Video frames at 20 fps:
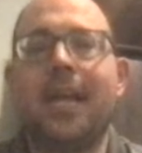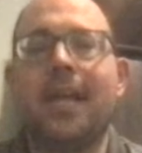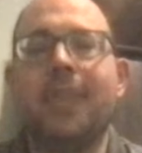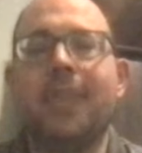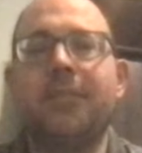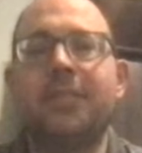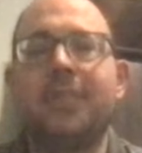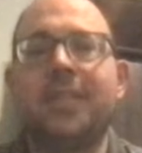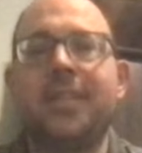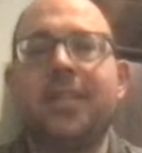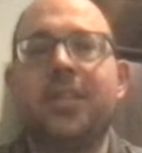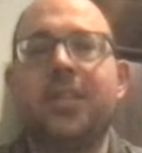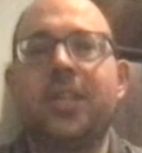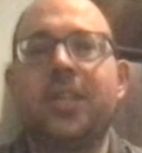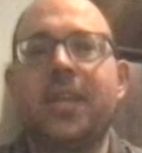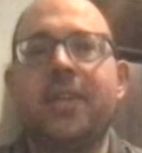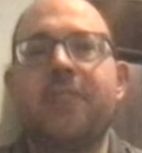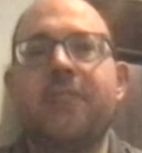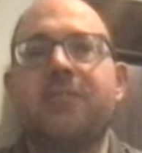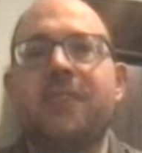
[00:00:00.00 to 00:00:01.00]
I would say the
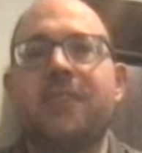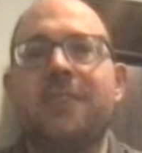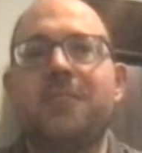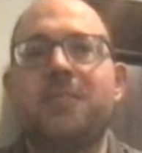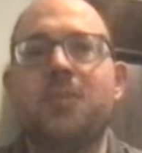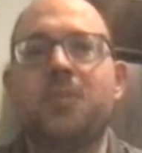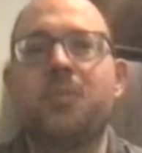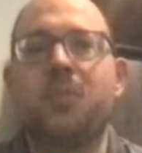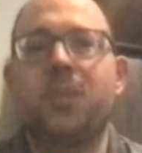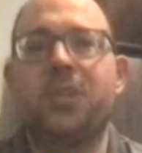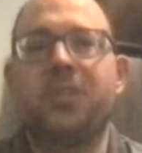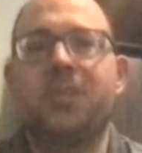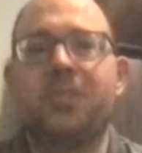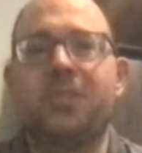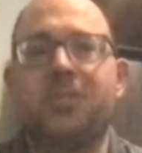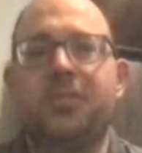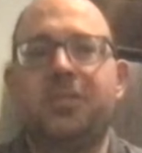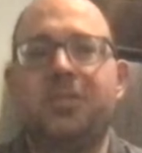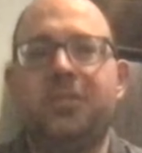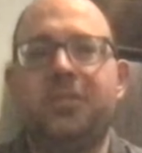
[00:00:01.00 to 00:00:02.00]
Lakers have more
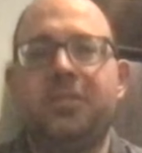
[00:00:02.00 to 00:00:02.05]
pressure.